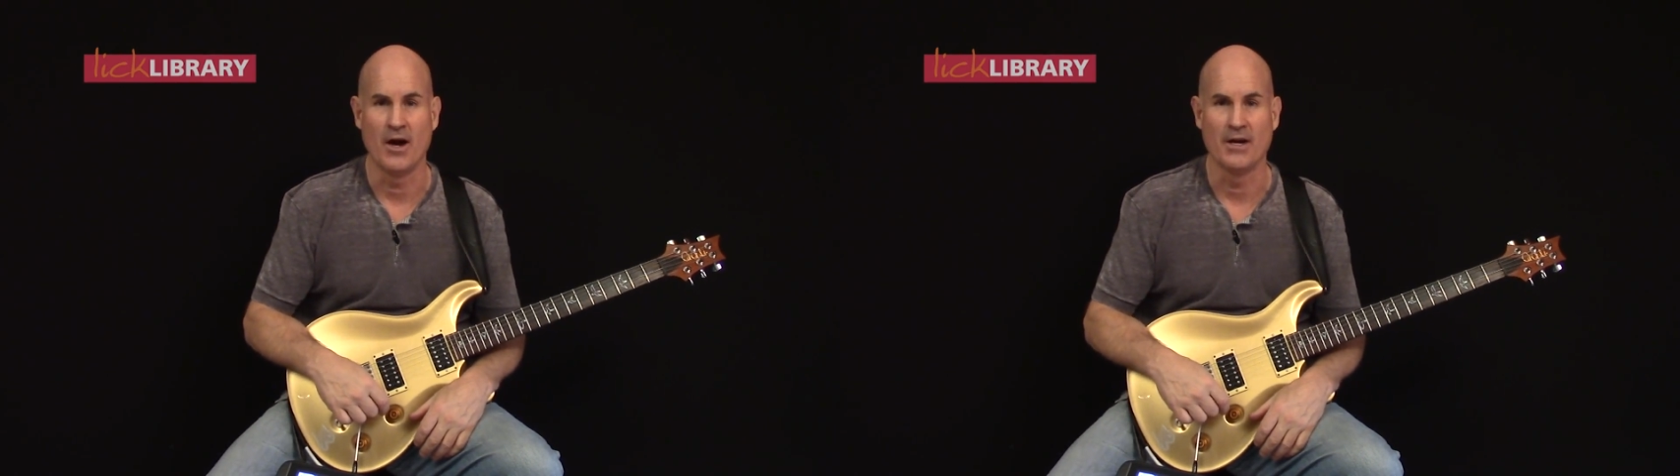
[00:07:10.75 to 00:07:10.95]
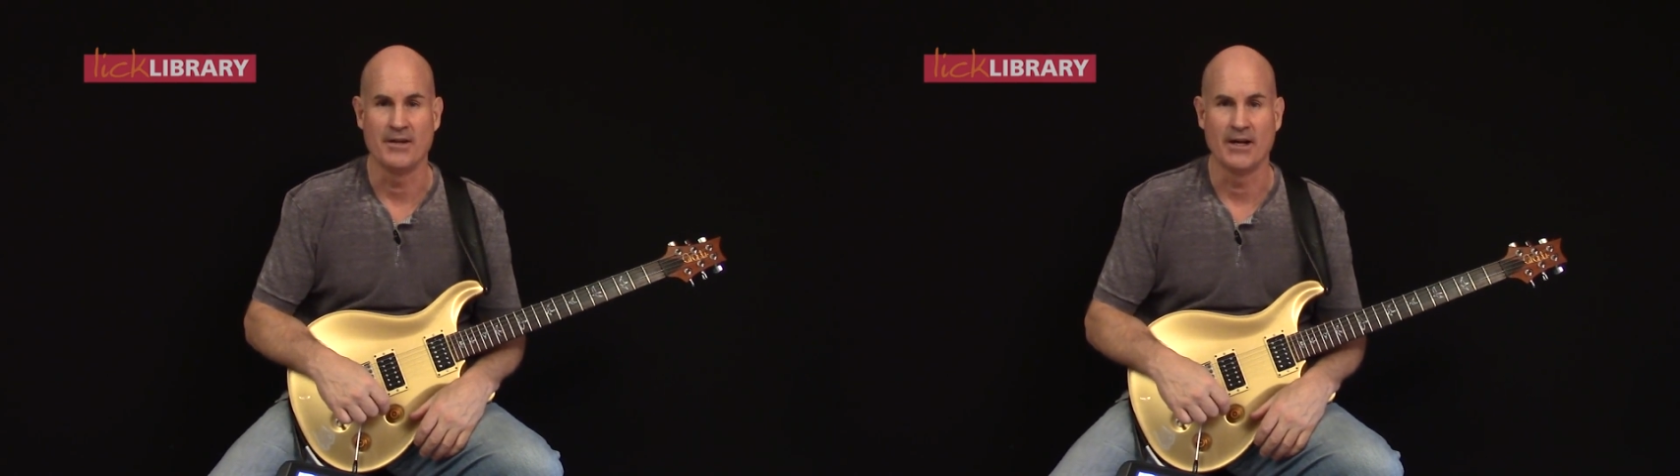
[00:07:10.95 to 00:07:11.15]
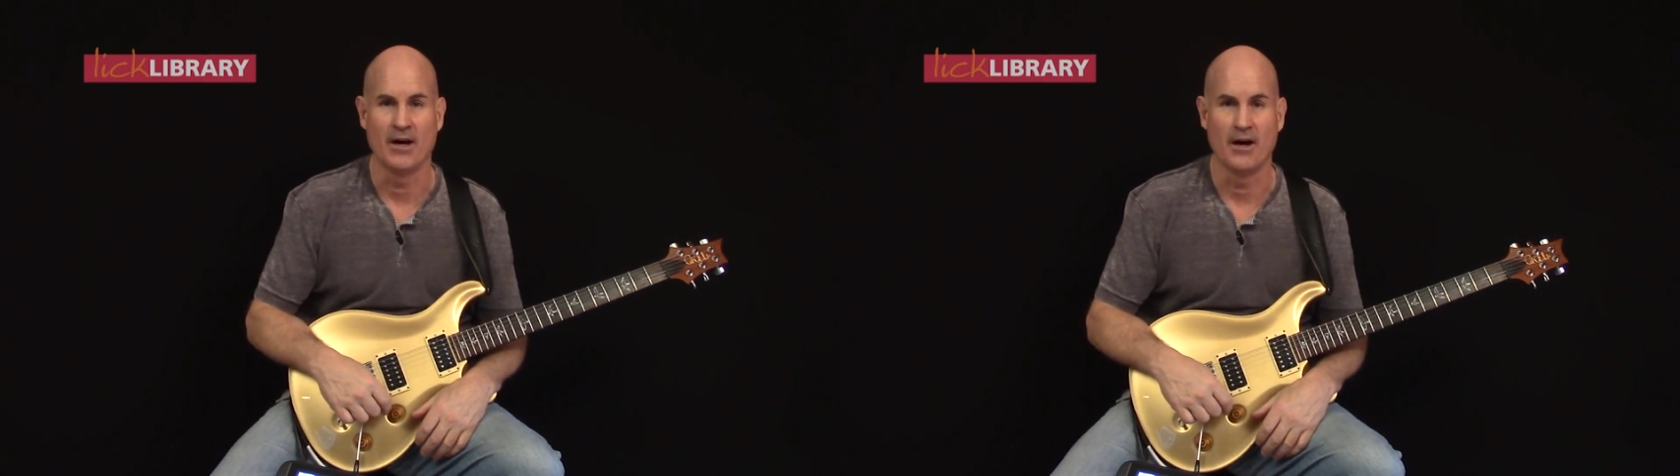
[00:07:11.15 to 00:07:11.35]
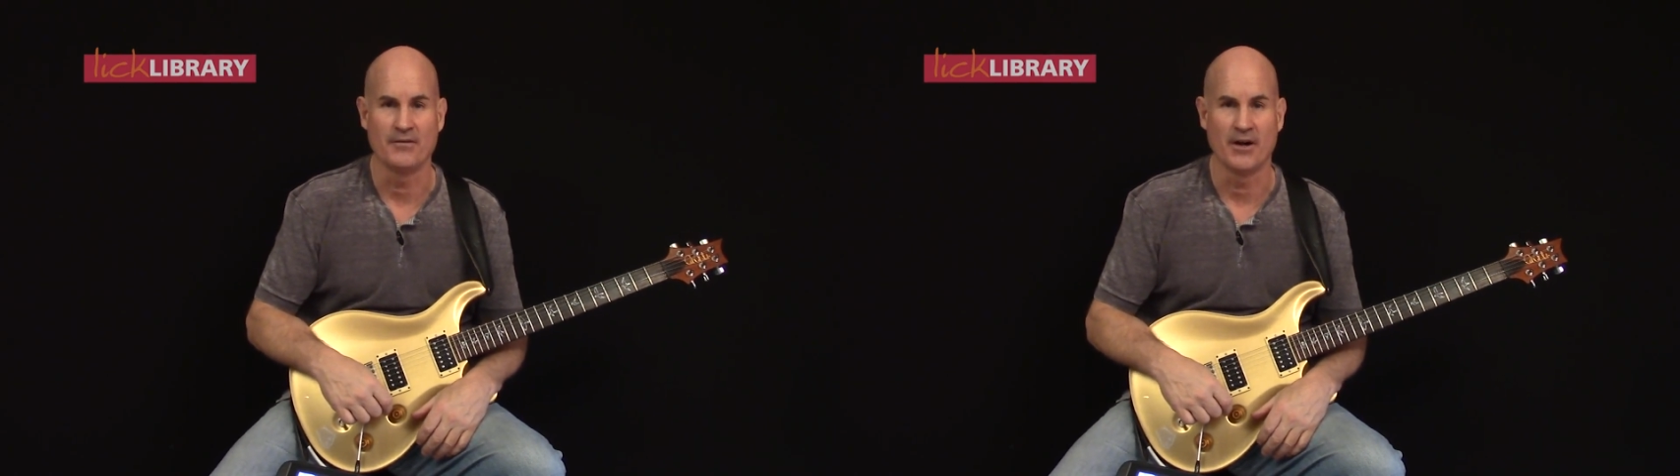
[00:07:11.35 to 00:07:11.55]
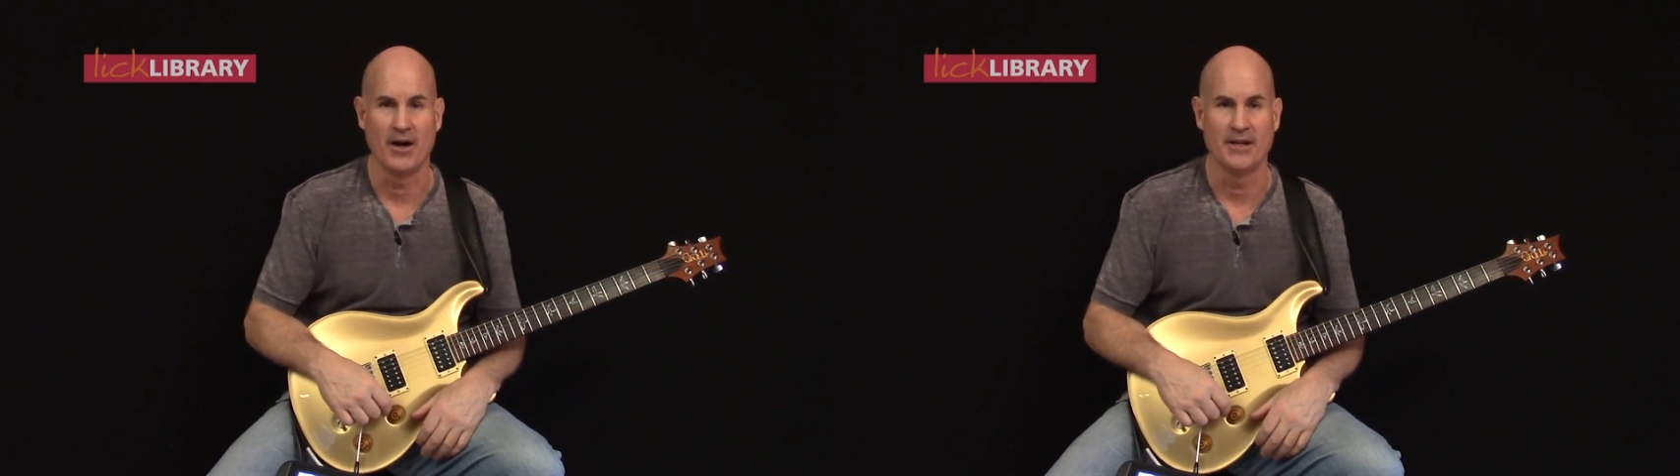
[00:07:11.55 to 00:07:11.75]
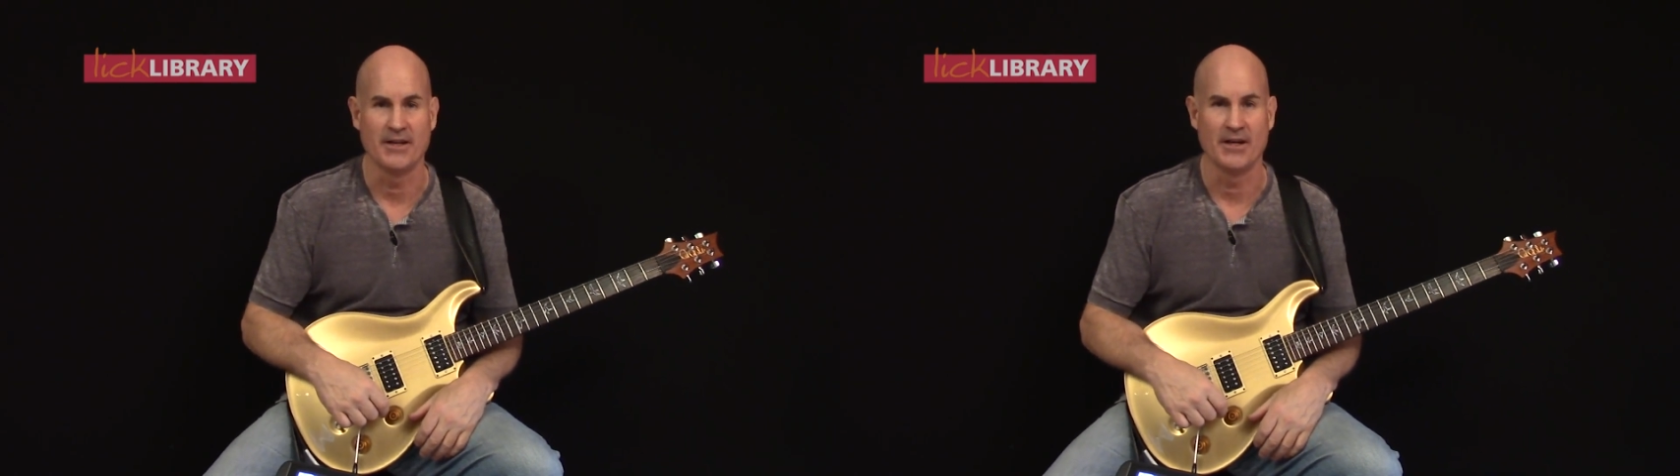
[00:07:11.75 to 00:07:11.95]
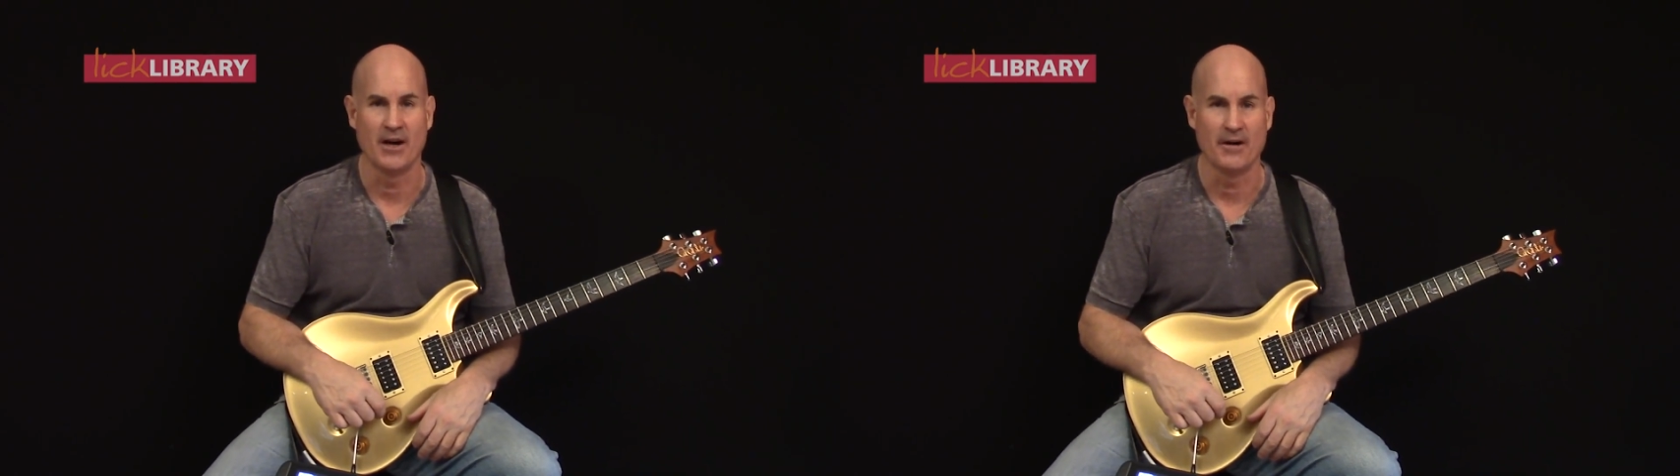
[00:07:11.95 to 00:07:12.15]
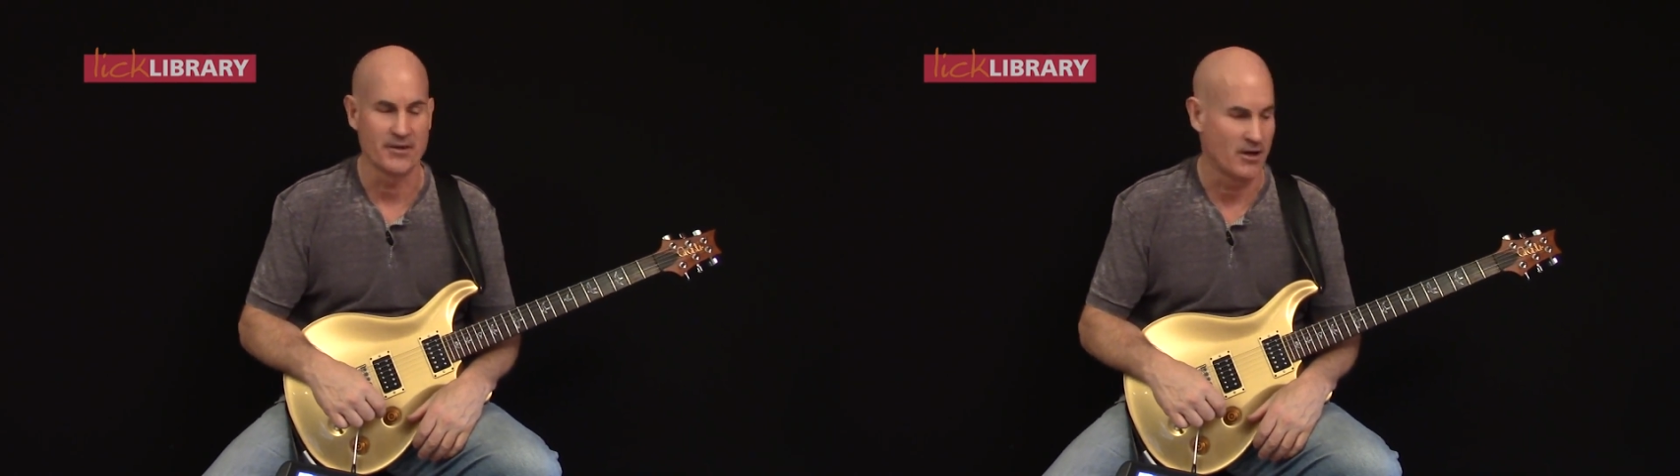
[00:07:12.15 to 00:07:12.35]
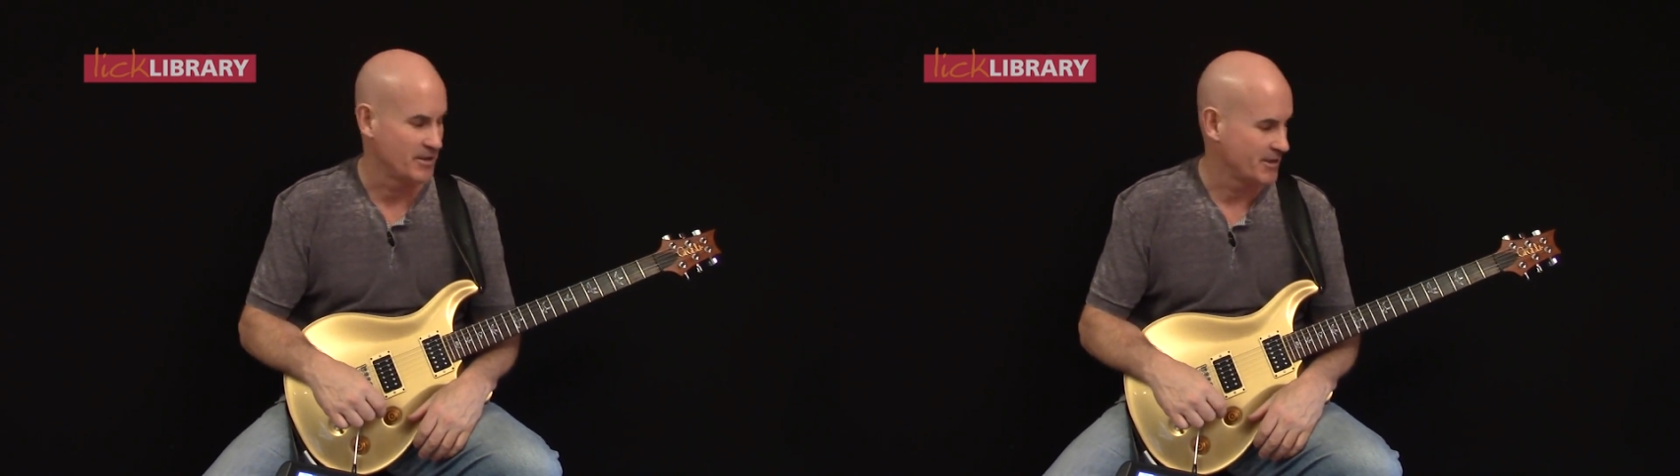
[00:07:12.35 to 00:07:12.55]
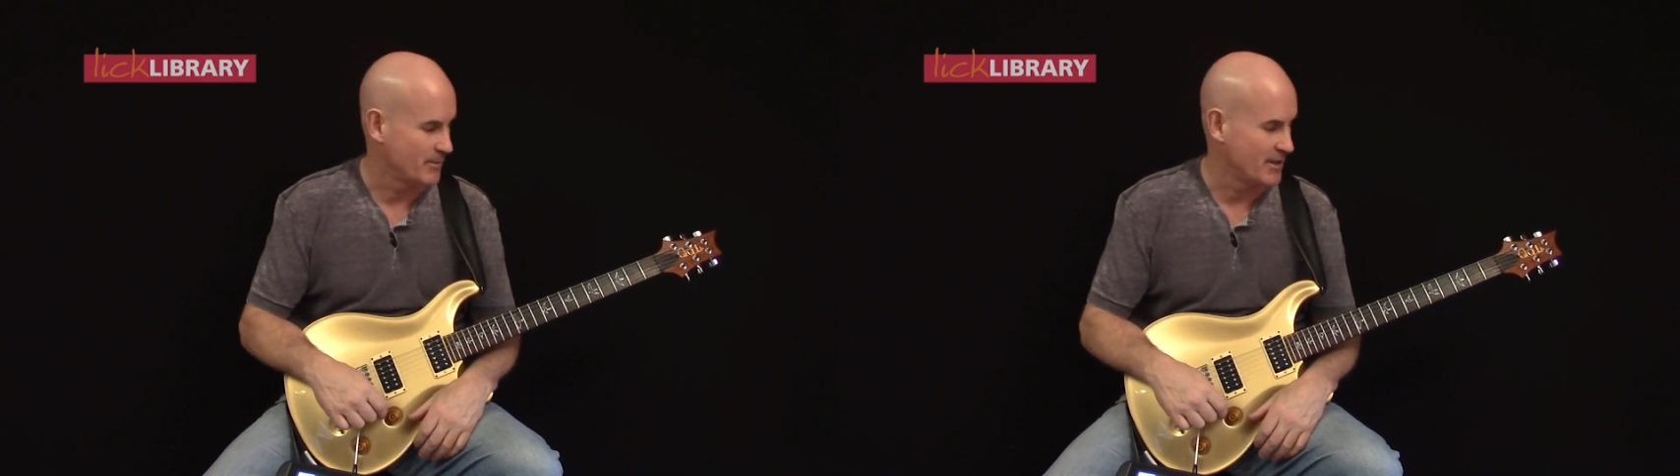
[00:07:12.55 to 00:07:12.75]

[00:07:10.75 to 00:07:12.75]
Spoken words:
idea after idea after idea.